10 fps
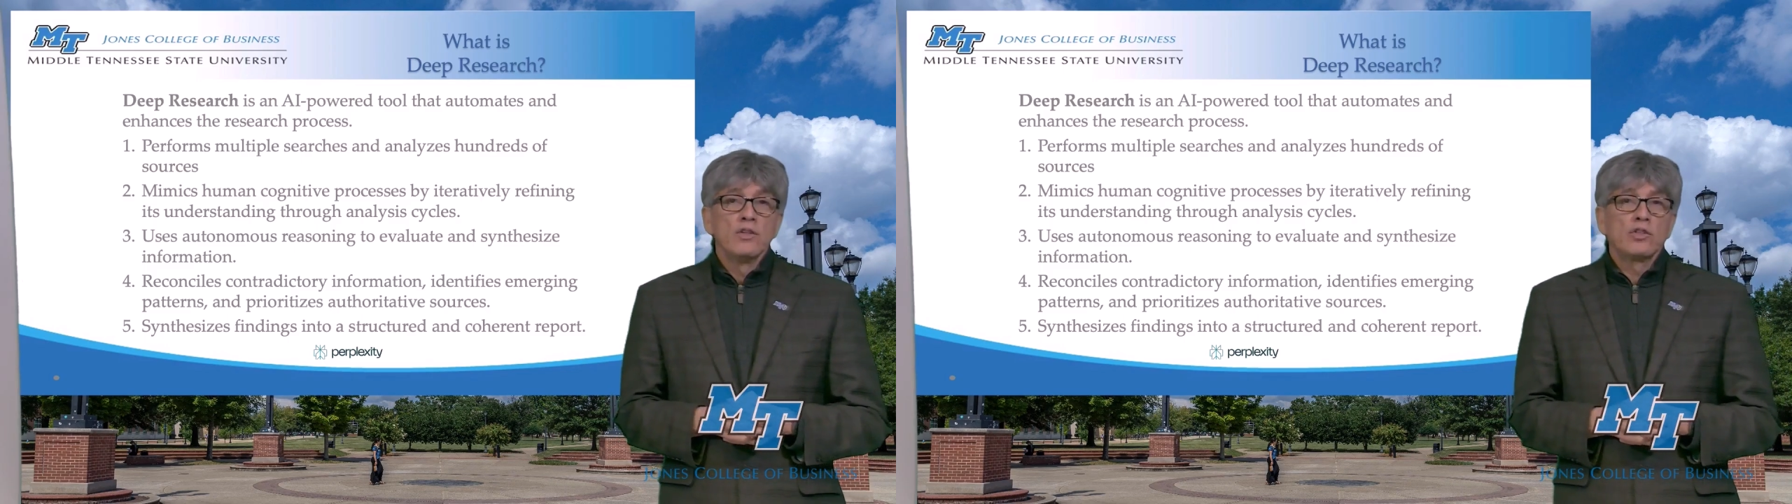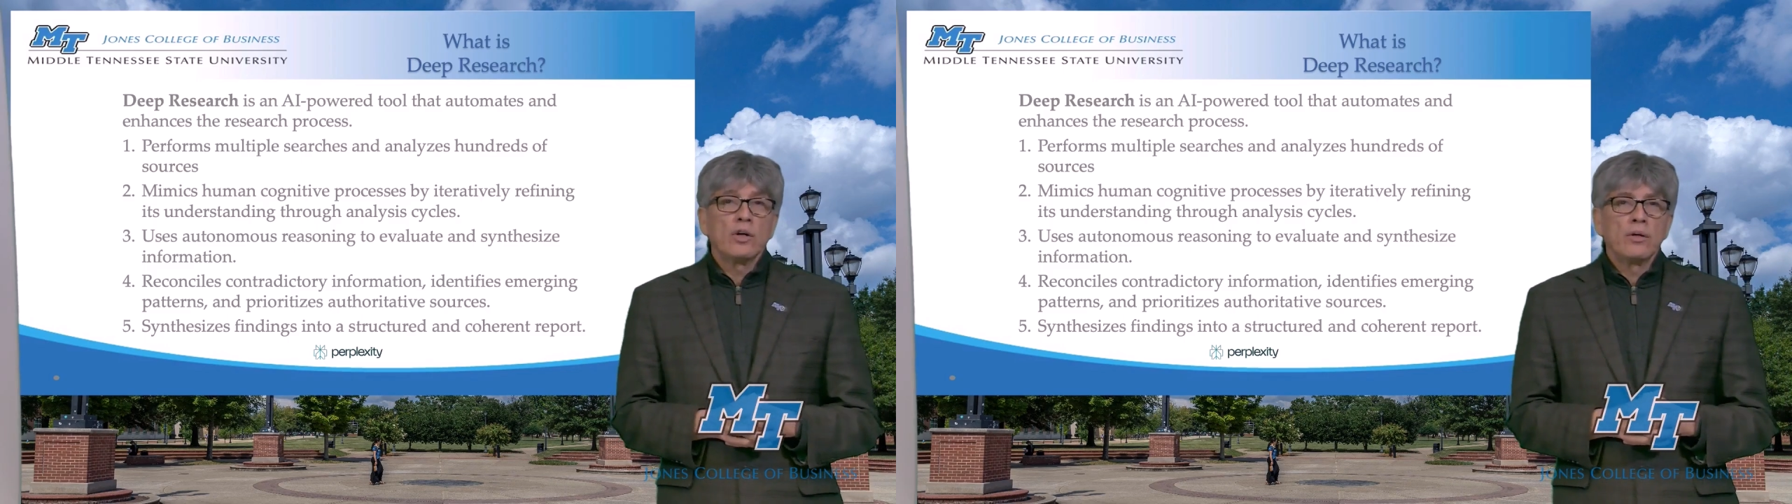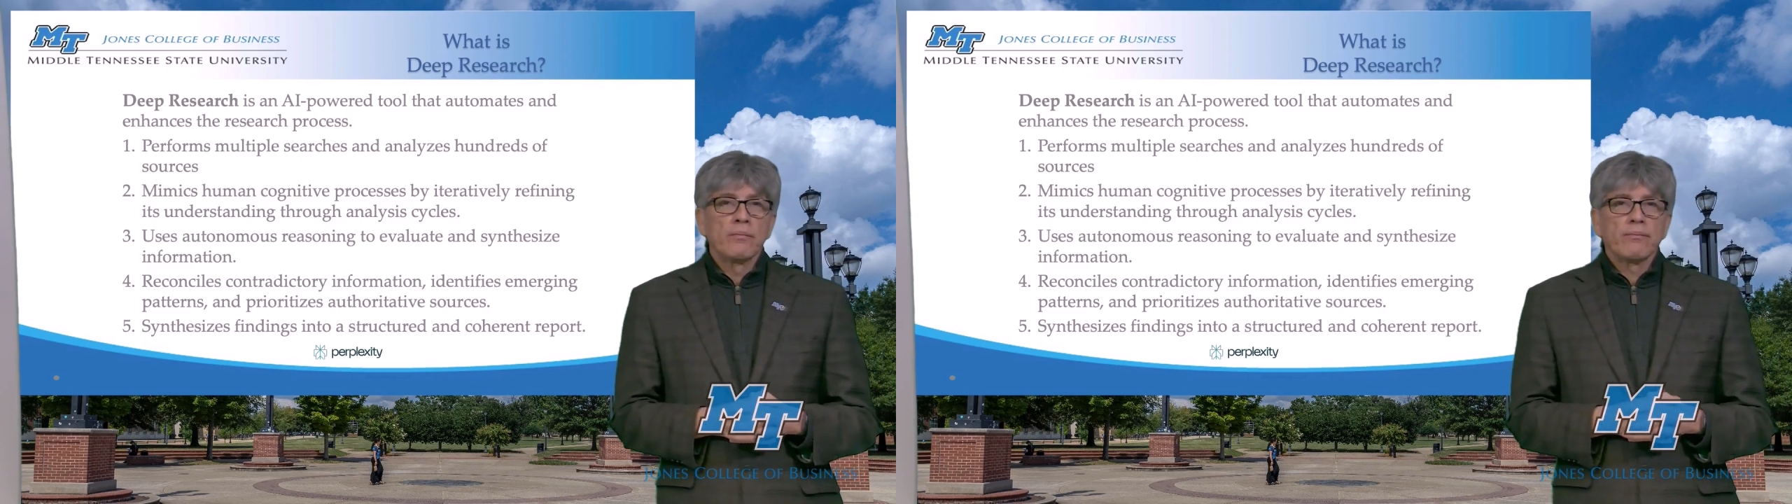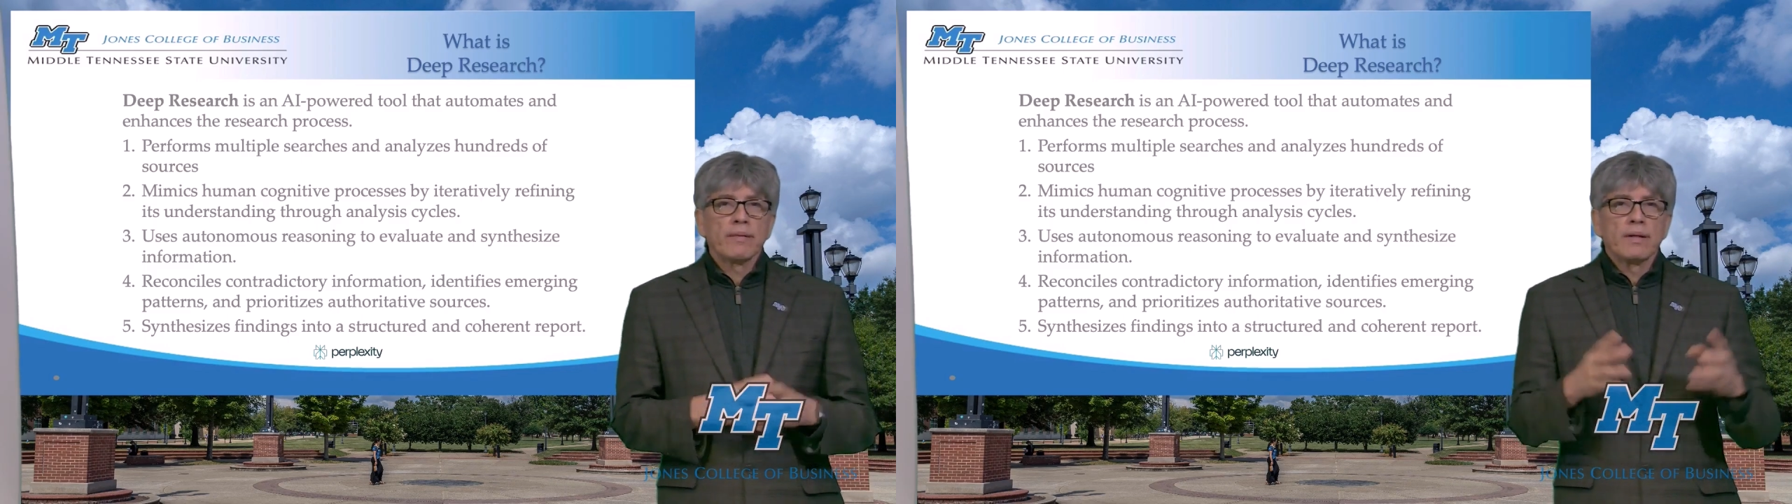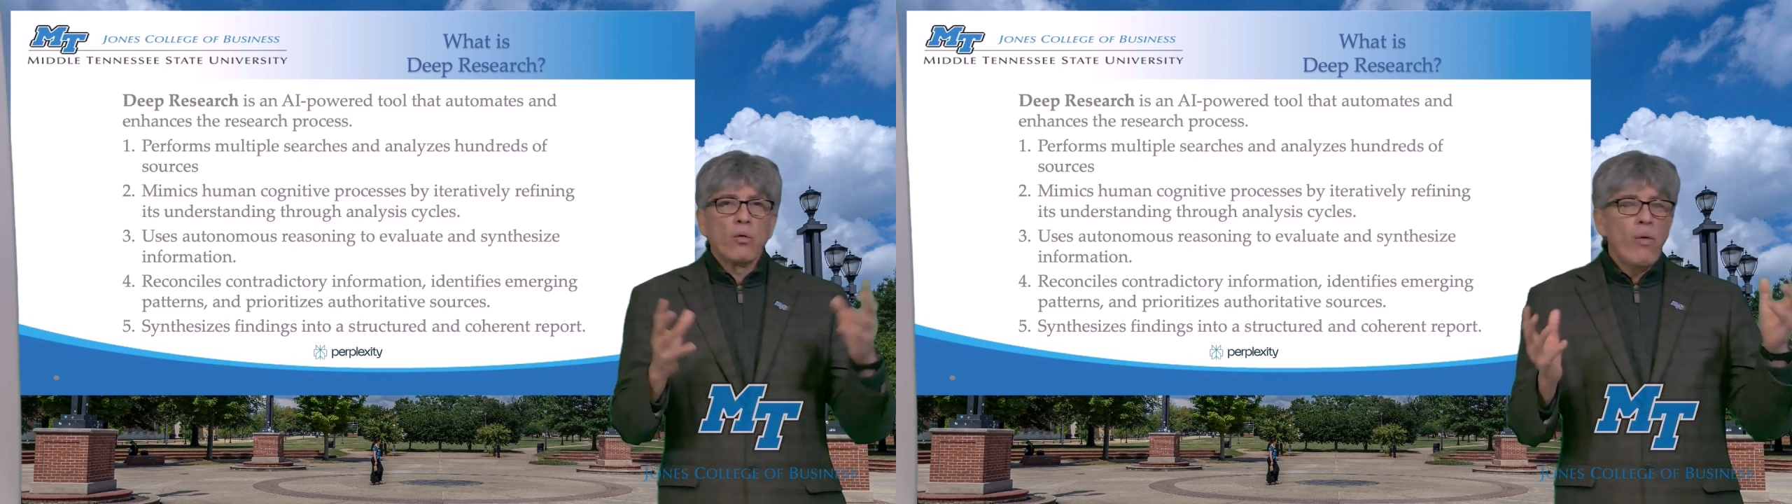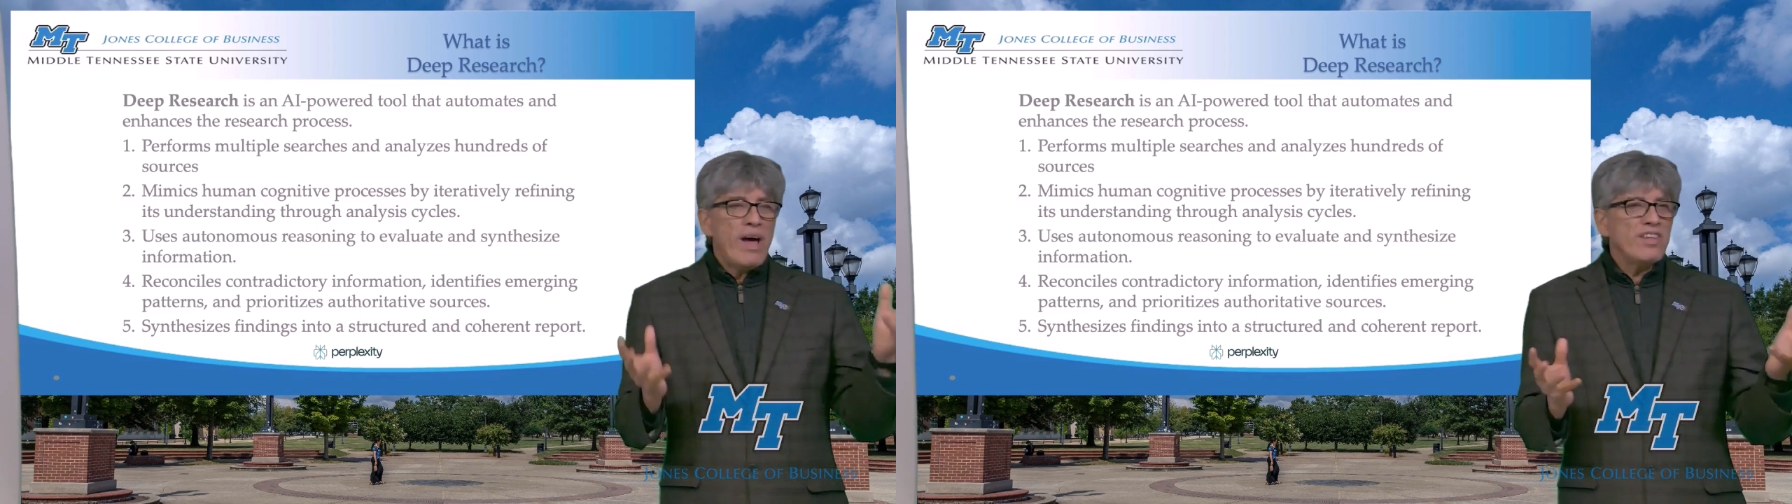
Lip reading: So, what